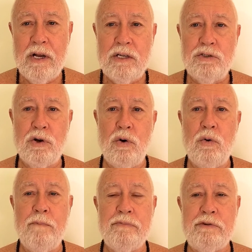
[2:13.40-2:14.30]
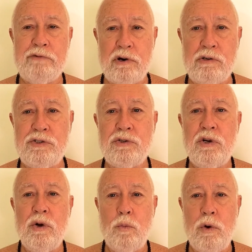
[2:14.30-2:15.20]
So first,
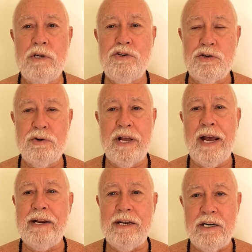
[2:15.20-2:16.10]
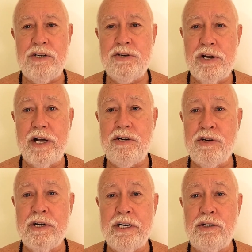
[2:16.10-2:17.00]
one should get
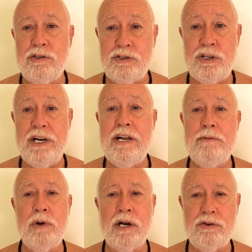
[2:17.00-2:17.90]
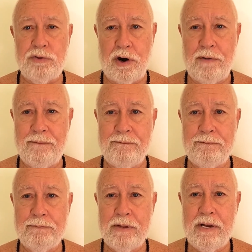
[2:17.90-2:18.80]
initiation into Siddhi Mantra.
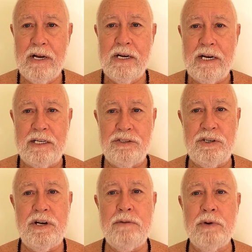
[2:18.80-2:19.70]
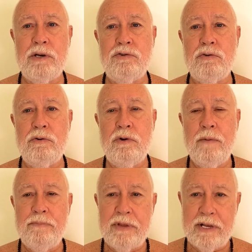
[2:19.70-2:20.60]
And Siddhi Mantra
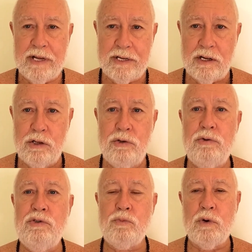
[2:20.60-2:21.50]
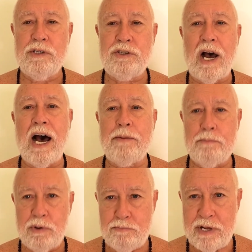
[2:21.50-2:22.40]
includes one's
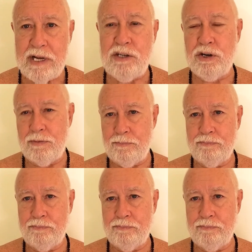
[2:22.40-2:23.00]
Atma Bija,